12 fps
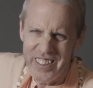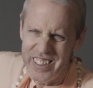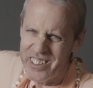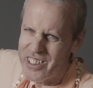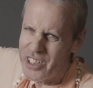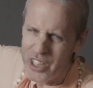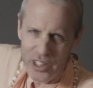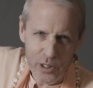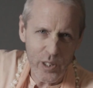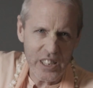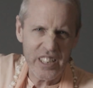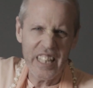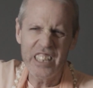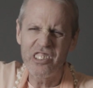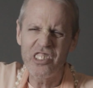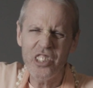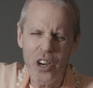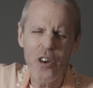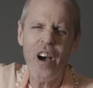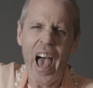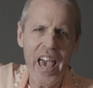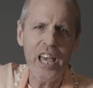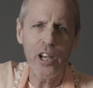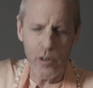He's going crush. He's so
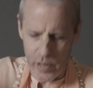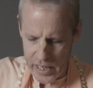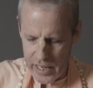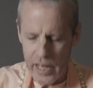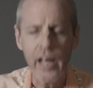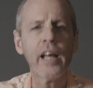angry,